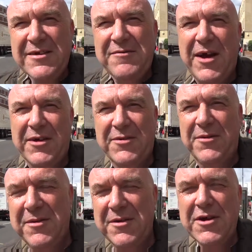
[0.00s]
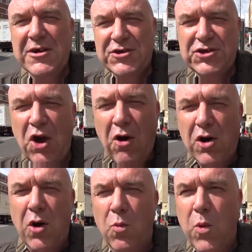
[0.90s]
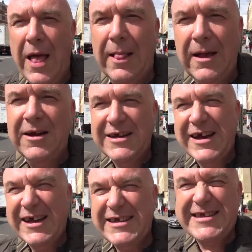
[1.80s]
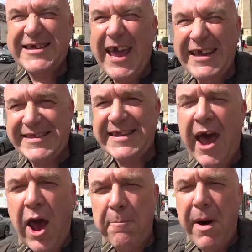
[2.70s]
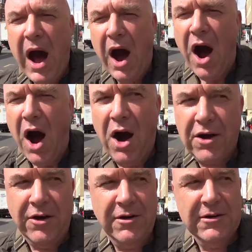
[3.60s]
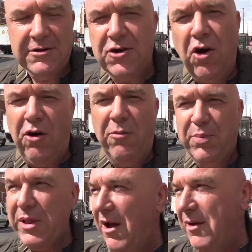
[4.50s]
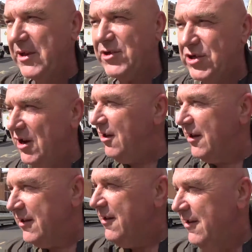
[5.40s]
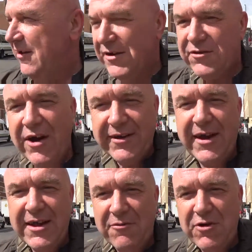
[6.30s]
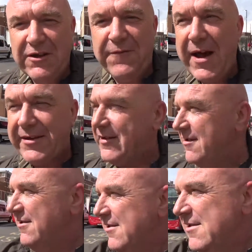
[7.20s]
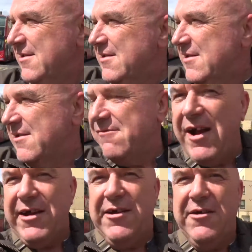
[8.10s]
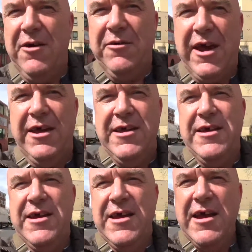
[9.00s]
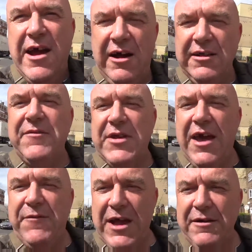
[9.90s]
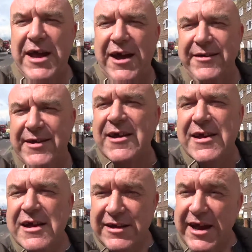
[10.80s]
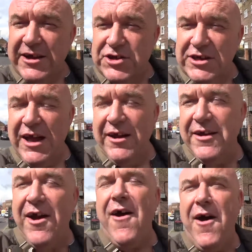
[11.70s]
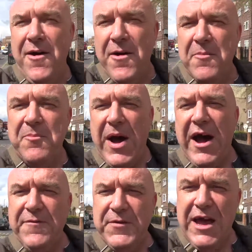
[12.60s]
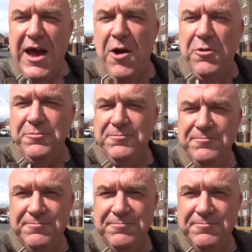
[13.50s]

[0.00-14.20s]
Right, Stockwell Skate Park. Oh, blimey, Charlie. Try saying that really fast. Right, okay. I'll leave it there for now, guys. Catch you later. Bye for now.